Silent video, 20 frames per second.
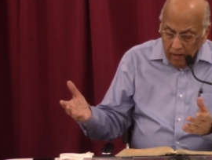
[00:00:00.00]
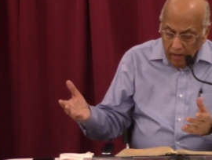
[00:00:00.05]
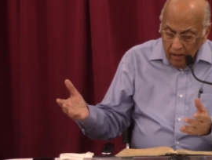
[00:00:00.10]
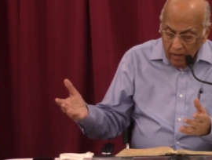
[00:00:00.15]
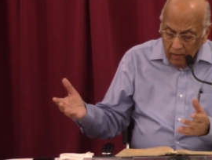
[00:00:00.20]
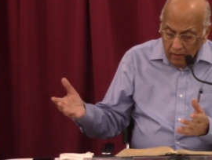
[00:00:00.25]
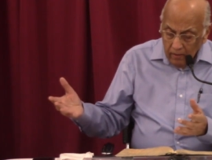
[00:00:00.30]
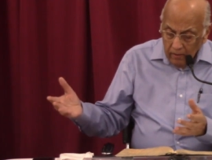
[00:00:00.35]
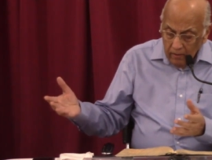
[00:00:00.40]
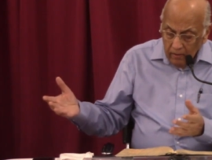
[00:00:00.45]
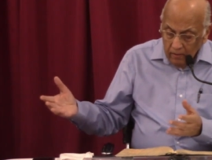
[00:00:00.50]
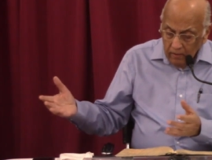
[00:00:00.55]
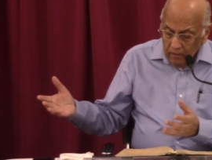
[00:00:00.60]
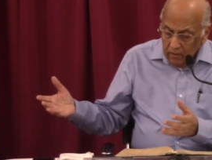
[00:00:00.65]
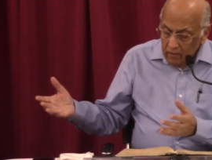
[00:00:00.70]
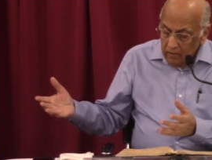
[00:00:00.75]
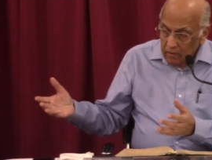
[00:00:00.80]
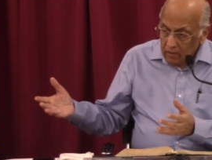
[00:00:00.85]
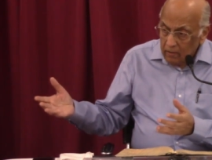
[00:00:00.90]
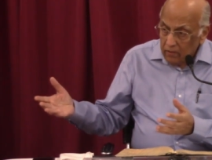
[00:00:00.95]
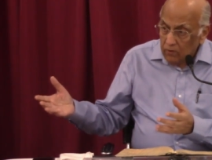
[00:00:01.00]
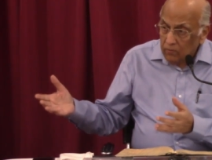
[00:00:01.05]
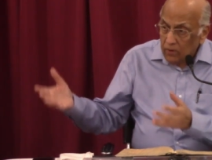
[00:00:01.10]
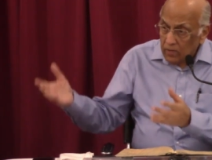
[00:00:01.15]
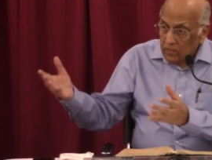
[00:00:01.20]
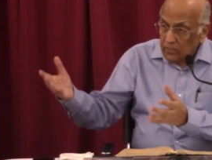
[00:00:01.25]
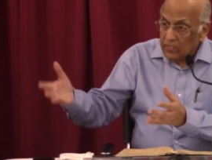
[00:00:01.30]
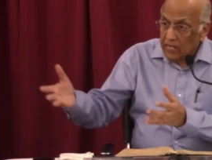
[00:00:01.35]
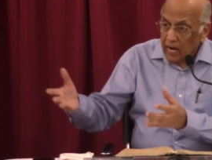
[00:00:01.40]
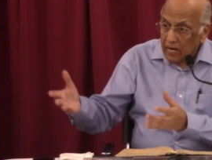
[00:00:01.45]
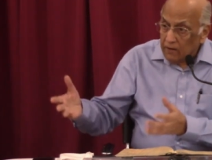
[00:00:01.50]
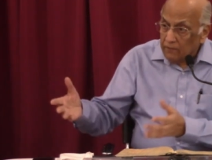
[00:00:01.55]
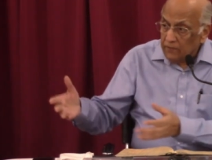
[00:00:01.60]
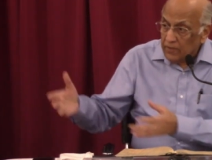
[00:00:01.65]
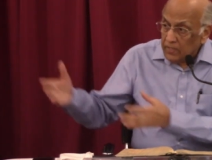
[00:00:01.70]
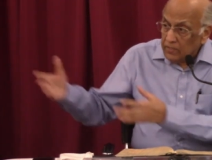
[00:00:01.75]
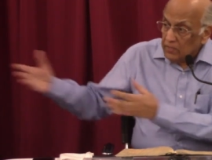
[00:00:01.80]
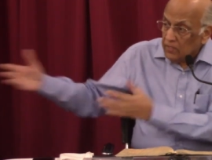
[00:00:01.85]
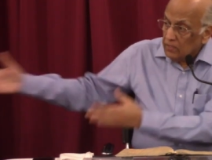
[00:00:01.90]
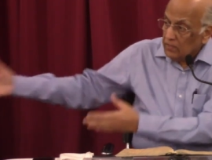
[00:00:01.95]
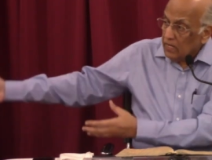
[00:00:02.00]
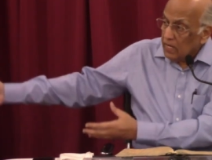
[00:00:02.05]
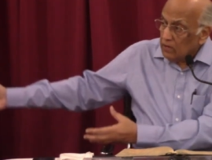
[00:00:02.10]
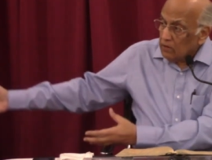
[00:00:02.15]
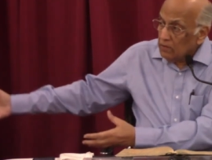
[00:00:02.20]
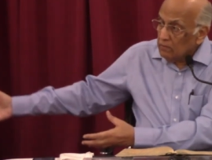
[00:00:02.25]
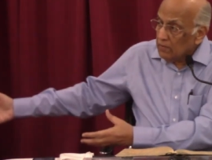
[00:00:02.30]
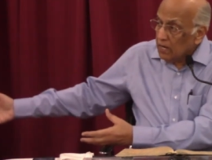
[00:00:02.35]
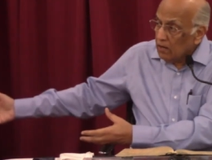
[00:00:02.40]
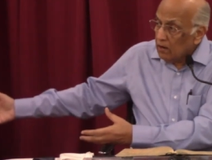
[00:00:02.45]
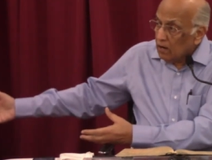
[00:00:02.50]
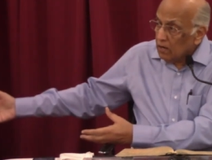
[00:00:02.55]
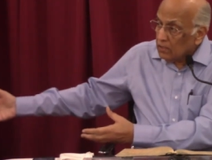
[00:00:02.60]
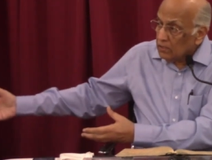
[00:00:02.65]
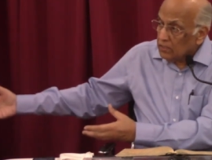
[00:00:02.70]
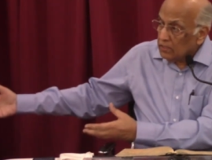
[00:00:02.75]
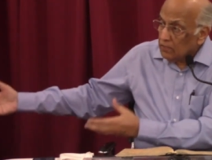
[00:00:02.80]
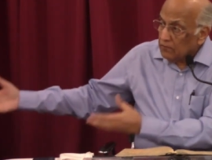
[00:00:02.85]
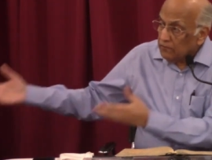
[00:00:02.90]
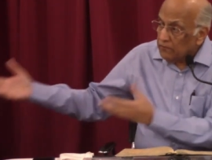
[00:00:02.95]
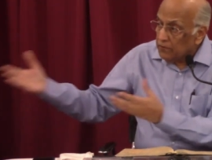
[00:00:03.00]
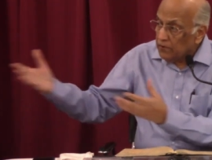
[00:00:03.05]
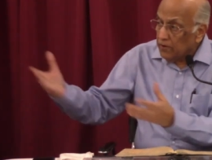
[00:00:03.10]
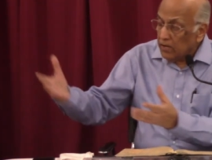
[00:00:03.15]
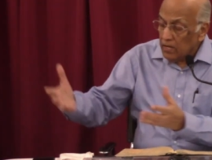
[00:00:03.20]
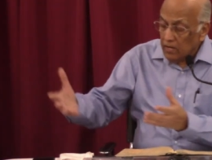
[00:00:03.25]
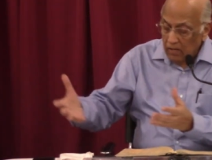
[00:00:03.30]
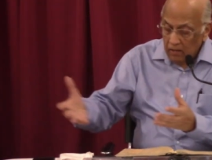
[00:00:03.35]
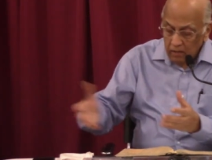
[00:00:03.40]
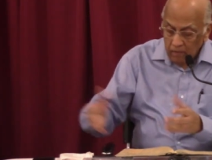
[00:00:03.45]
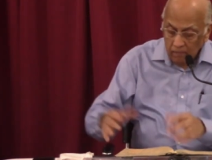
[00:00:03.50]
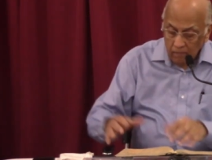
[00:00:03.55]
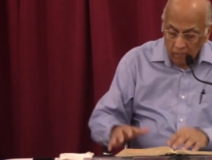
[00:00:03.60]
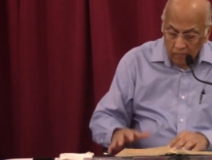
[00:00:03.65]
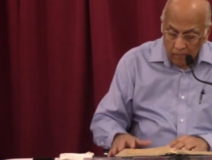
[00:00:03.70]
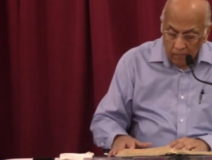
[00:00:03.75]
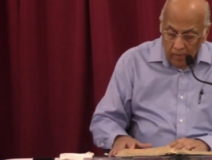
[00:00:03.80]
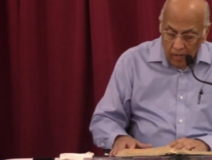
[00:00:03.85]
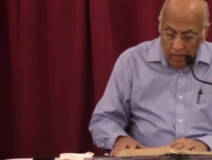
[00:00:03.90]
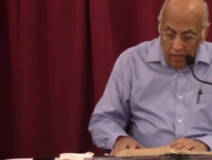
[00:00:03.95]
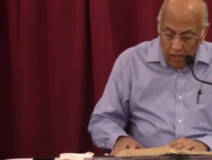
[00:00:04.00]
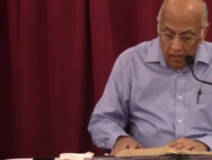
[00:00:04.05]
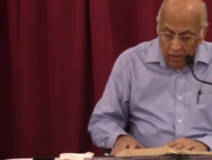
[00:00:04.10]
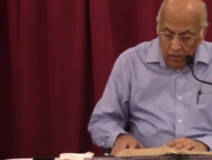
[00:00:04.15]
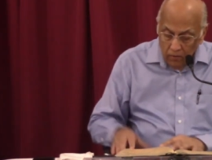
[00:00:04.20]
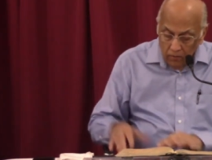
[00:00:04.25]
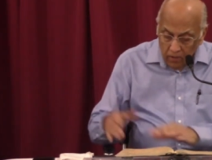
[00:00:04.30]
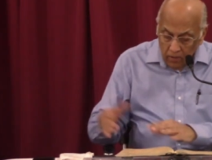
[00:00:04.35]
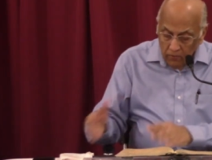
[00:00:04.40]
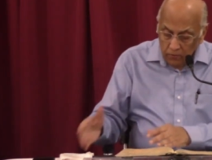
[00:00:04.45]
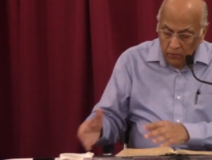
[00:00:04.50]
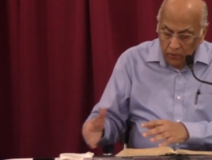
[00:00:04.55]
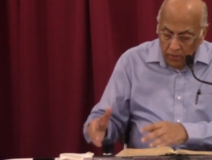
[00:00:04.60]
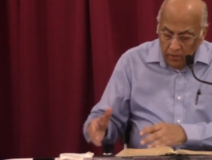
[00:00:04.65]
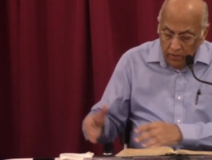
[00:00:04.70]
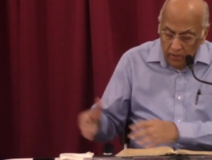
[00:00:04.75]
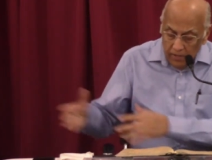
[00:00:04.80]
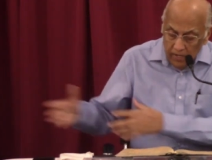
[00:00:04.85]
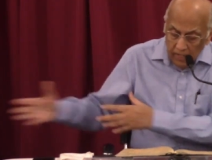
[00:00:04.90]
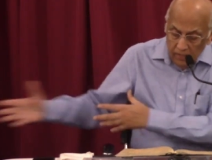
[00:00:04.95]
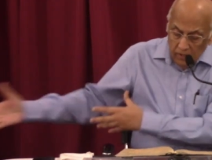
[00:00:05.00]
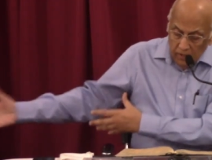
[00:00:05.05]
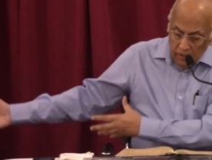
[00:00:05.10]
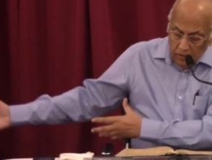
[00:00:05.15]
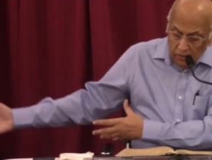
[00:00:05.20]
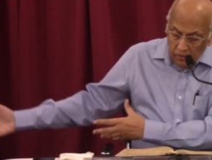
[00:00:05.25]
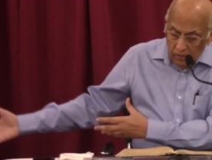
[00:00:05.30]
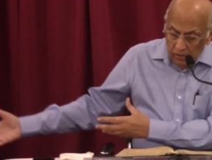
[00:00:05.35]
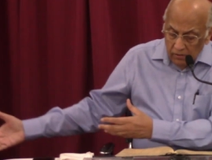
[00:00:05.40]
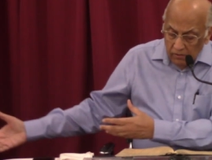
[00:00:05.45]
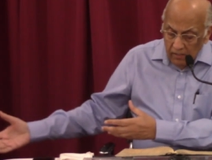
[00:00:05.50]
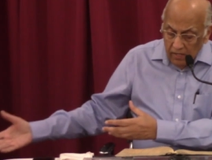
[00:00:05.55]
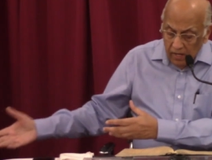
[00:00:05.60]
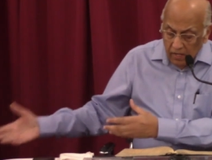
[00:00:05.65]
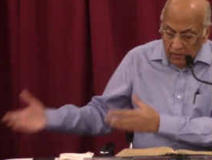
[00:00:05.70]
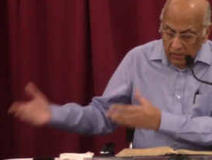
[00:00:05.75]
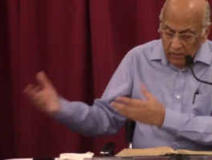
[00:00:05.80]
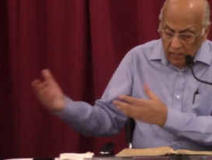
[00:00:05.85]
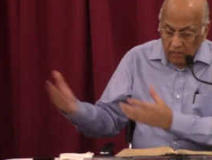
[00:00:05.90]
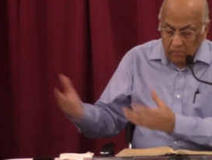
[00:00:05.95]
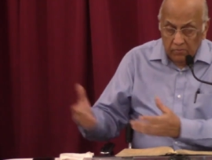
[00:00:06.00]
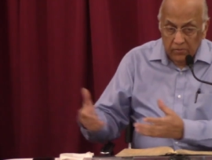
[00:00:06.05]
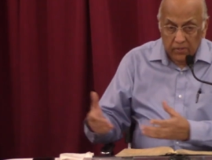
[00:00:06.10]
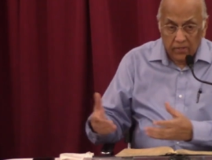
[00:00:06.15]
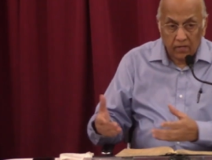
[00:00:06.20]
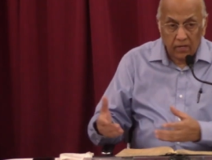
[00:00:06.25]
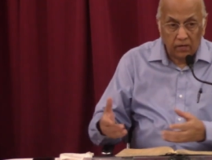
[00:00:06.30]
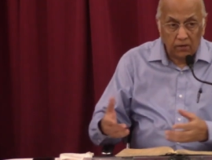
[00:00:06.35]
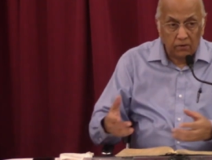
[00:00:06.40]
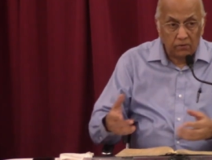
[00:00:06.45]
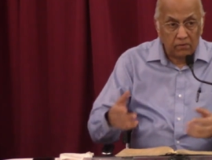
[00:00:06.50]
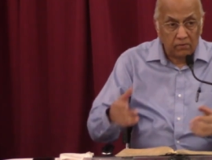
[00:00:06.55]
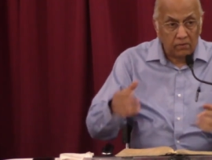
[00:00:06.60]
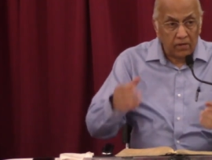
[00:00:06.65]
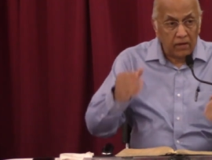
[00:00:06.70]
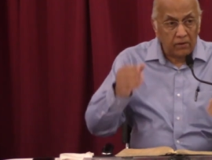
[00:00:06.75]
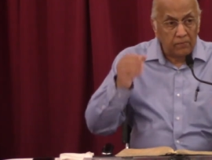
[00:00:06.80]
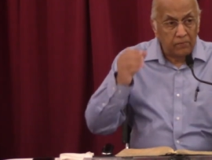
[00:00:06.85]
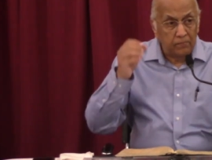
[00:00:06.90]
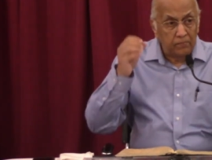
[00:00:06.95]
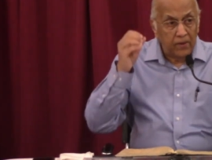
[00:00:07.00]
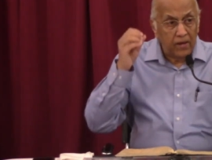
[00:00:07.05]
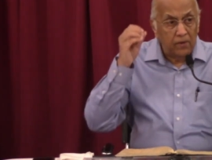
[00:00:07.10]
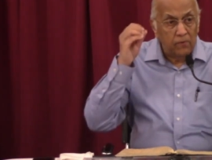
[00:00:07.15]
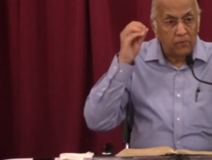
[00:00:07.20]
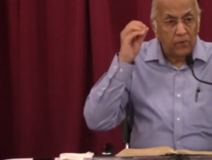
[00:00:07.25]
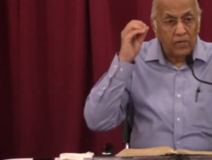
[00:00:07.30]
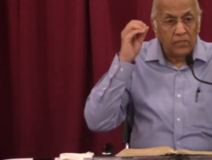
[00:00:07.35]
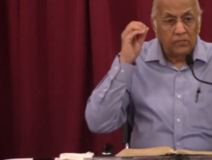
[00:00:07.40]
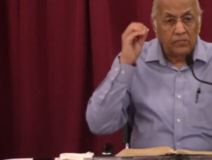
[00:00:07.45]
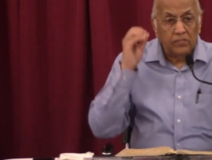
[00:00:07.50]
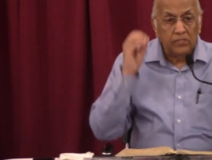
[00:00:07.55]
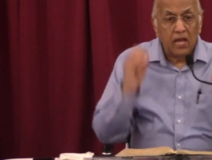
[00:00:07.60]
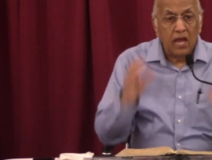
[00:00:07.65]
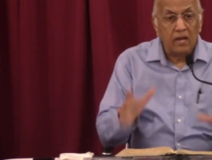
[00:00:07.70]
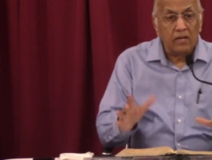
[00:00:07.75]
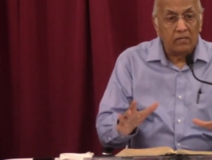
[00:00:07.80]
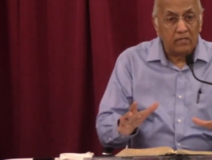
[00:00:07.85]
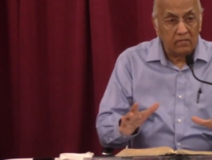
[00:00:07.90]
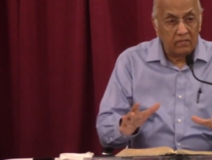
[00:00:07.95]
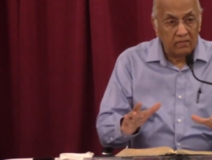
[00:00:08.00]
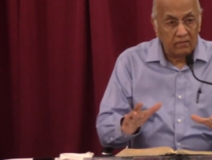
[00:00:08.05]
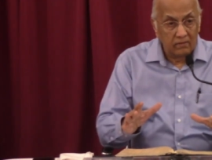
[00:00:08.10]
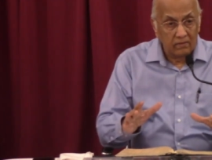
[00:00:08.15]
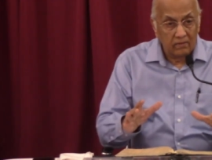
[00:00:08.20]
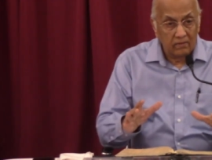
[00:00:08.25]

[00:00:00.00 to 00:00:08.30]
And you want to sacrifice here? Take all my oxen free and you want wood, take the yokes of the oxen and burnt it. You don't have to pay one cent.